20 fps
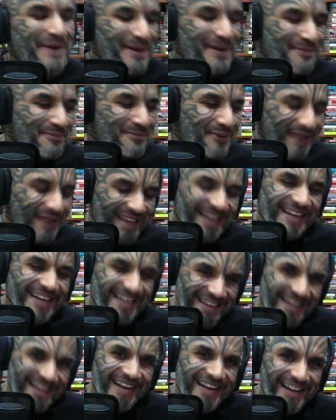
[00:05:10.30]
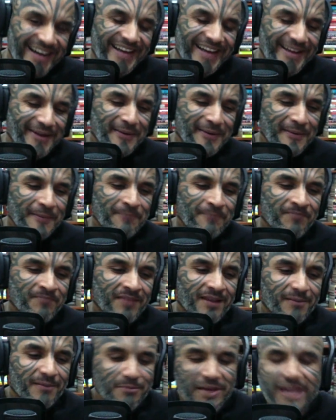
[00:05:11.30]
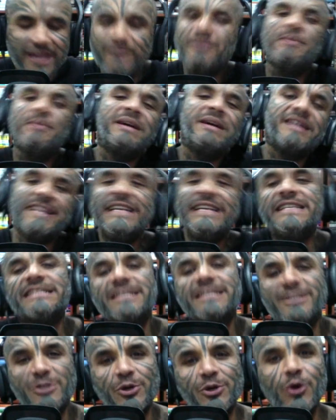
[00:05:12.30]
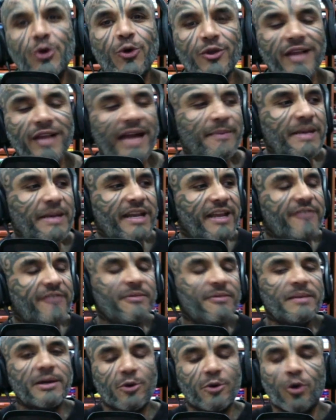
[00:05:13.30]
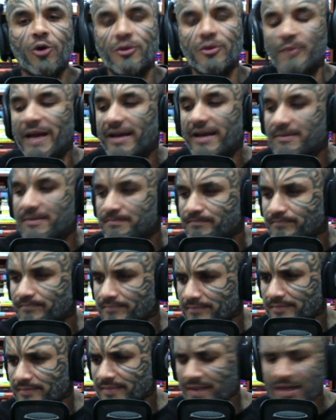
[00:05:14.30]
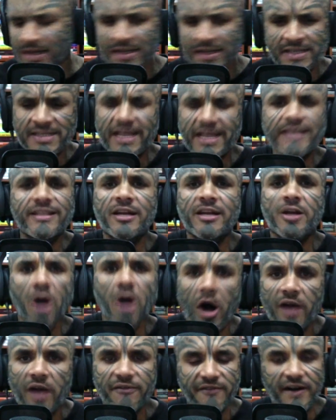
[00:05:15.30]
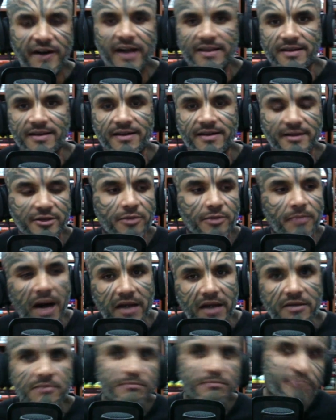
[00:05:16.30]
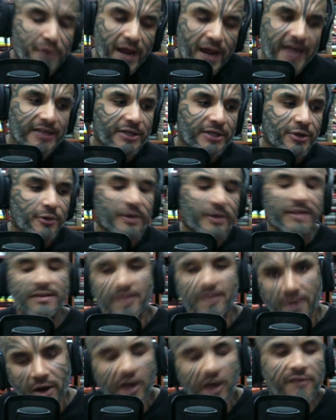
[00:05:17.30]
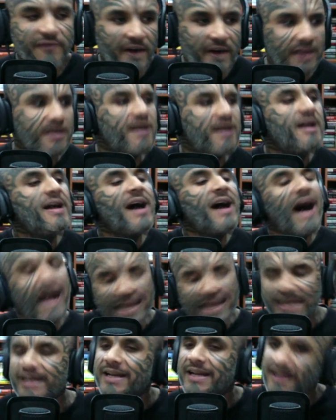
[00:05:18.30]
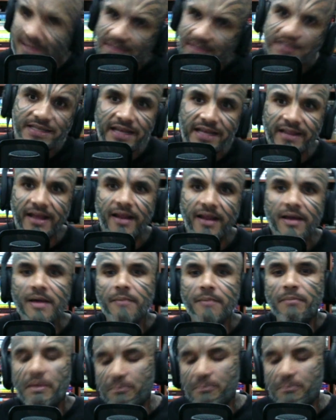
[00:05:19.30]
Putting a guy, give him a decent role. I mean, give him a role where he's like the Godfather, you know, Marlon Brando and the Godfather. I can understand that. But